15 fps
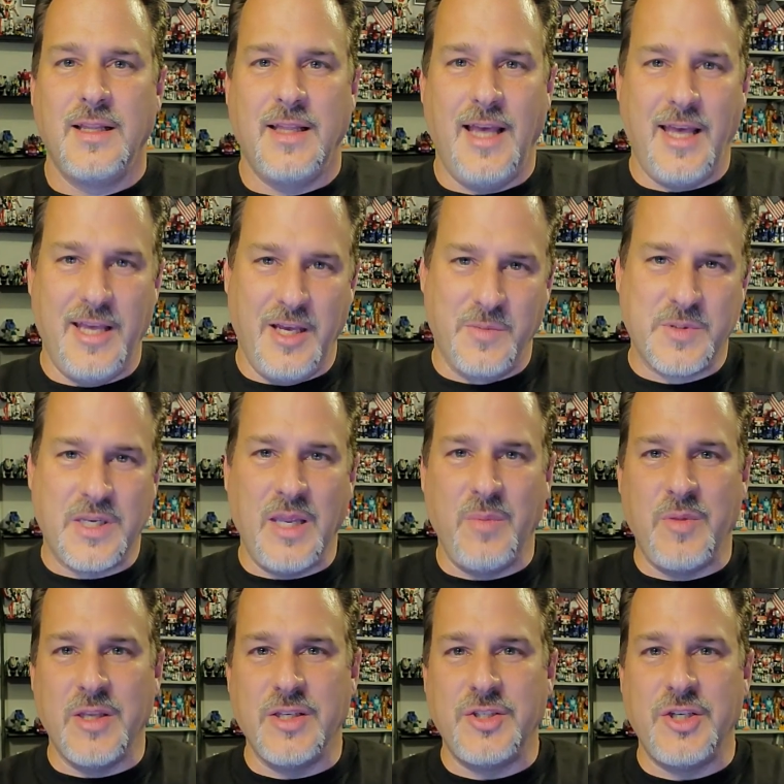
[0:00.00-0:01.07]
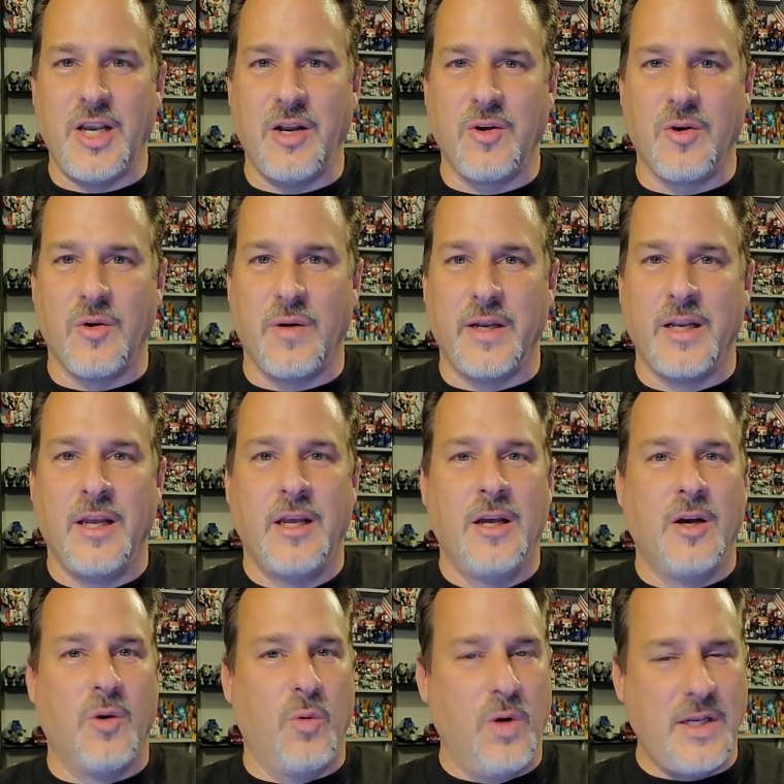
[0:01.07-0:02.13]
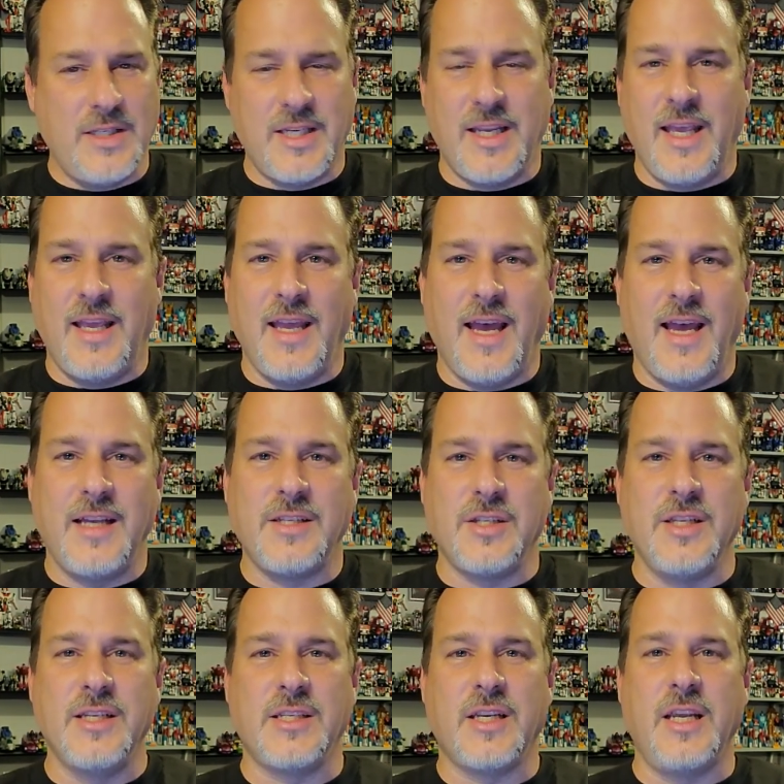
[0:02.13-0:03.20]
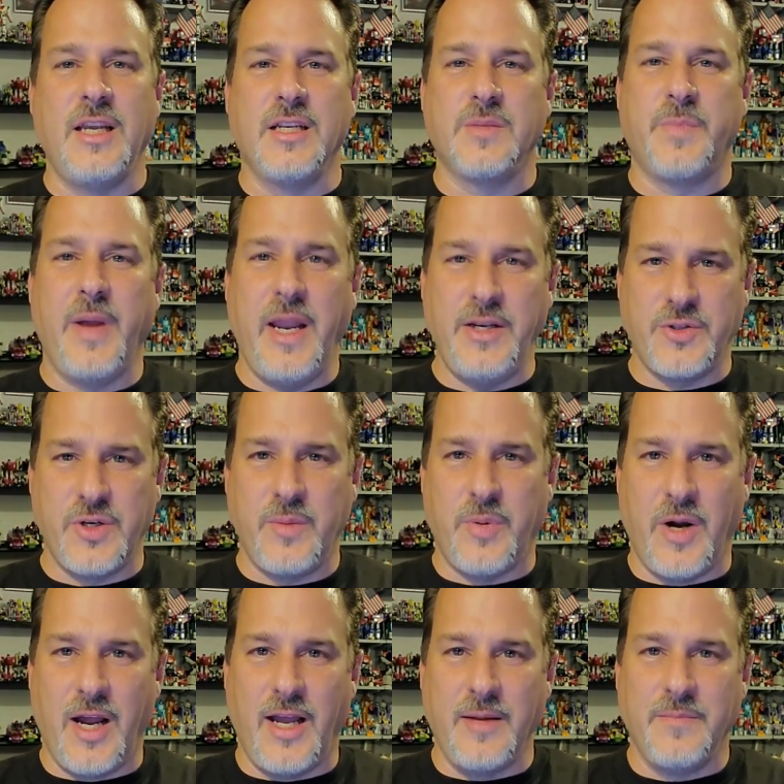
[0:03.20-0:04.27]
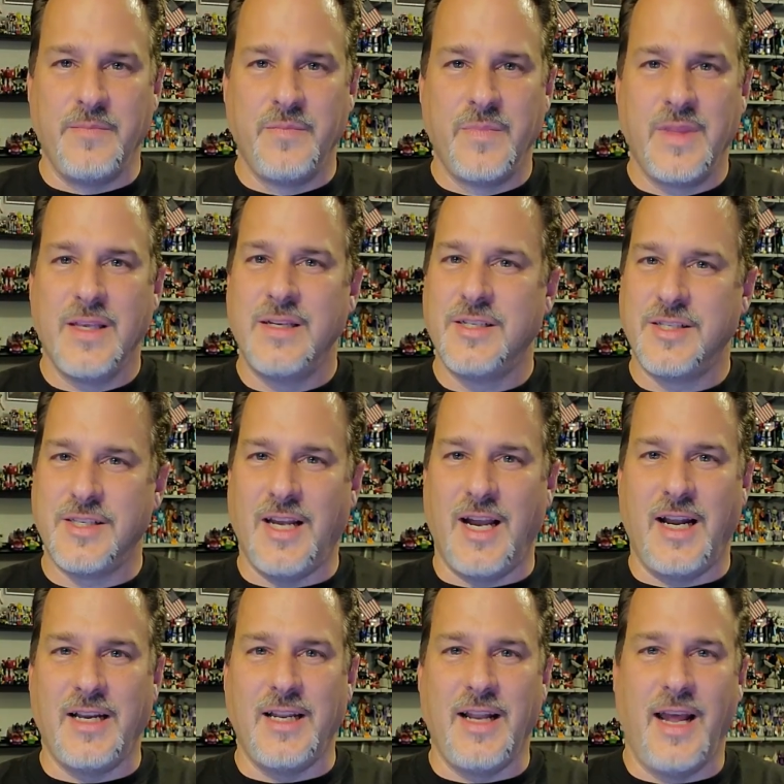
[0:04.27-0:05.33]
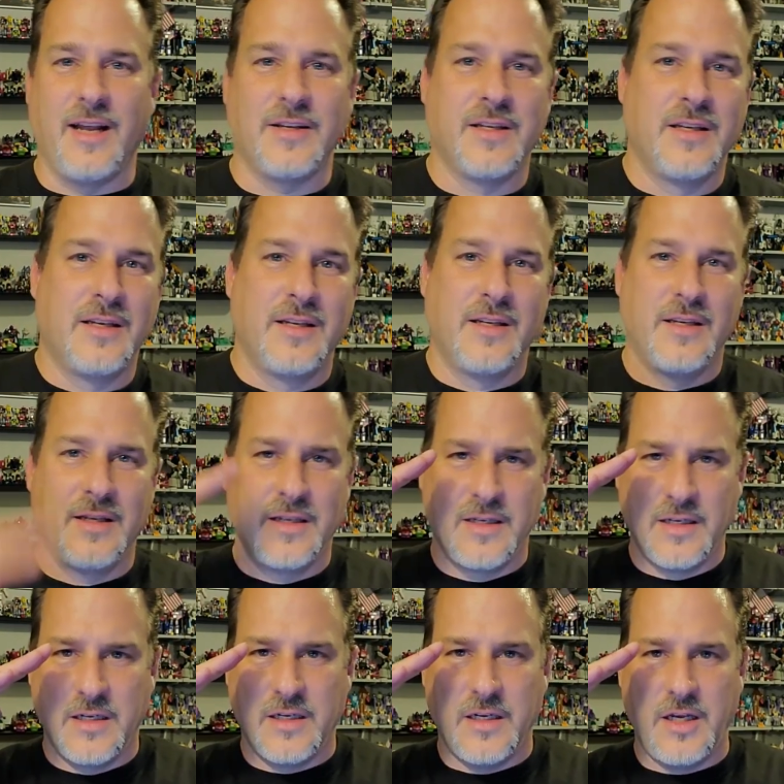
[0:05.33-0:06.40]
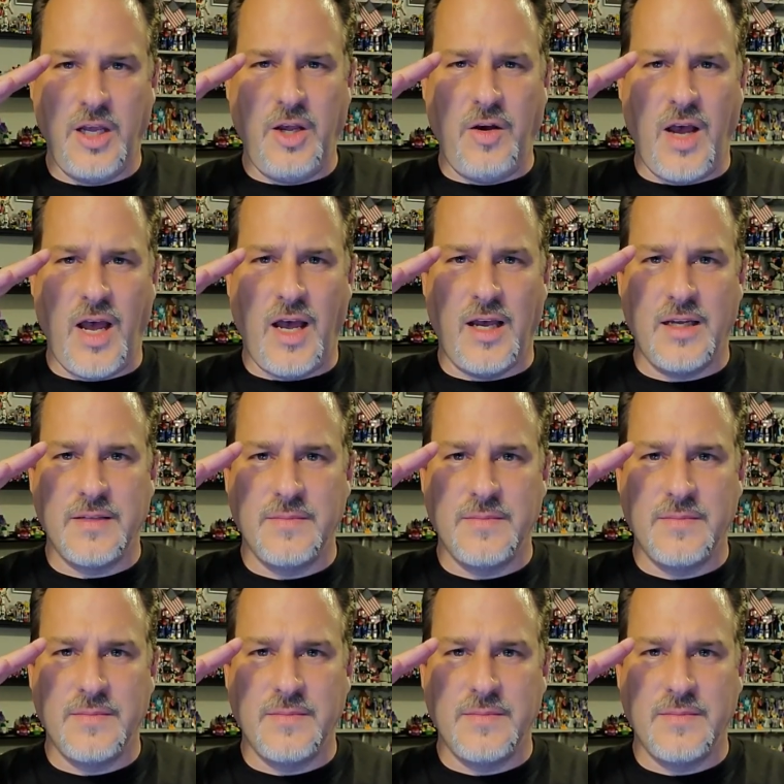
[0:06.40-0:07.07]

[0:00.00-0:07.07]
that helps keep this channel going. Once again, guys, this is Patriot Prime signing out. Hello!